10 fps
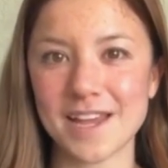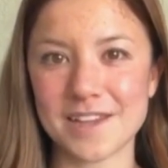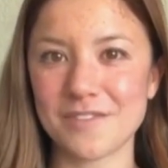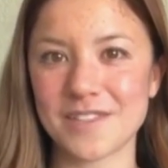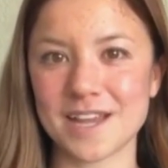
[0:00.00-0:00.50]

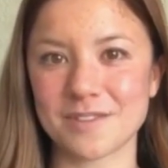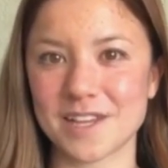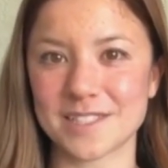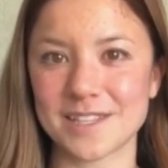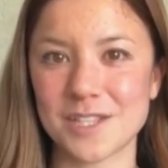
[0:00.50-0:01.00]
of 7
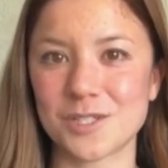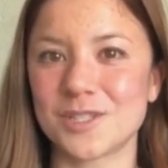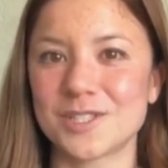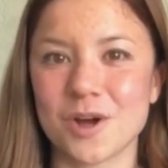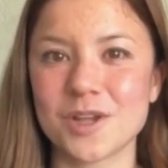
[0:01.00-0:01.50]
essential
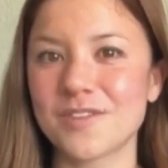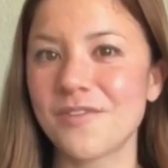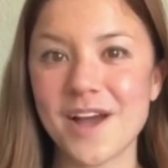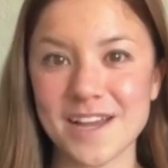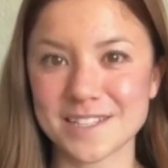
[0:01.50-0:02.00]

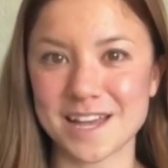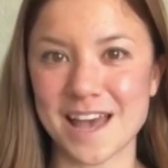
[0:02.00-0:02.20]
detoxifiers,